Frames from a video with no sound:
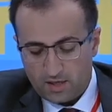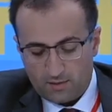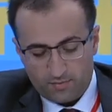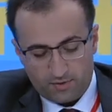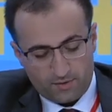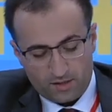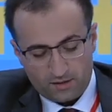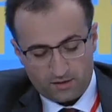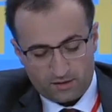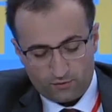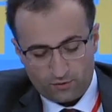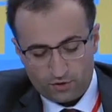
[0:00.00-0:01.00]

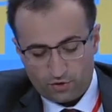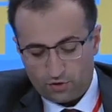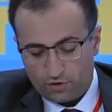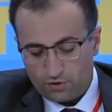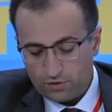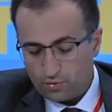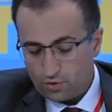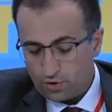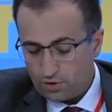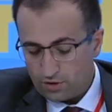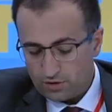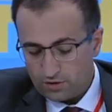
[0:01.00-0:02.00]
implemented, which allows
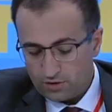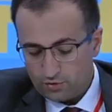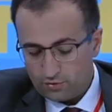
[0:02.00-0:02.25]
workers